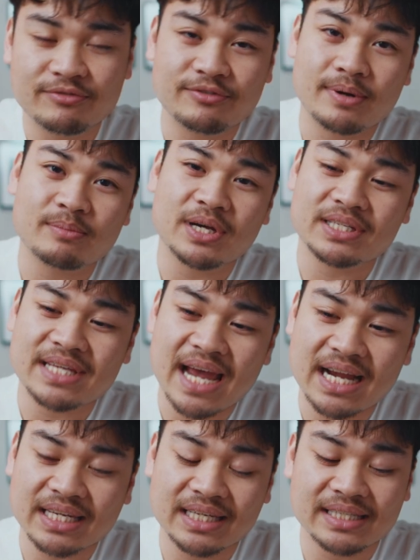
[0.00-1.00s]
from
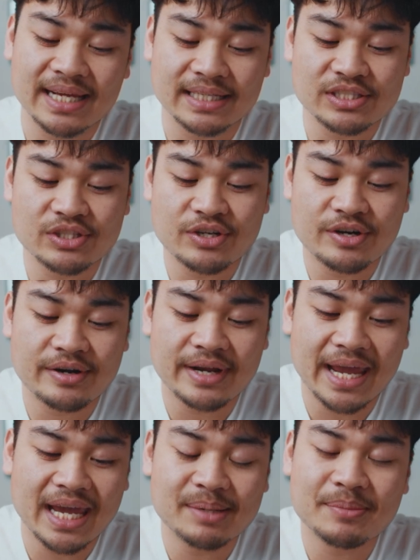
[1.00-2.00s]
attacking next turn
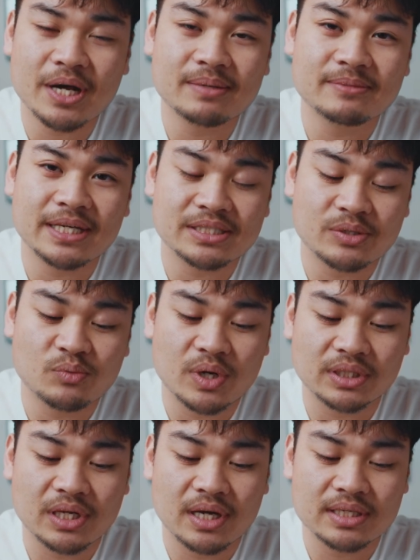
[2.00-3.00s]
and bottom decks a
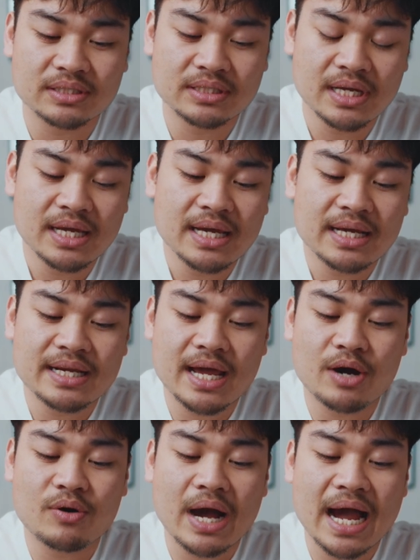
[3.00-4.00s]
1 cost.
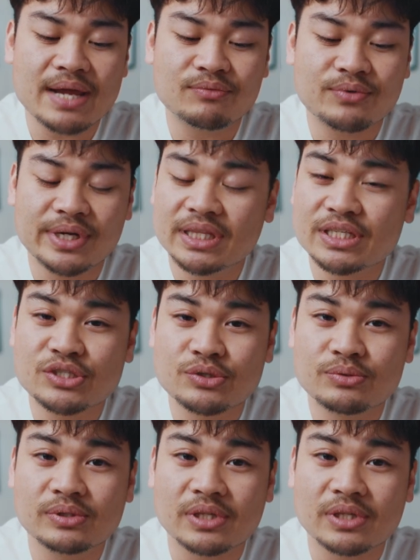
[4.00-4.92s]
Now, I really do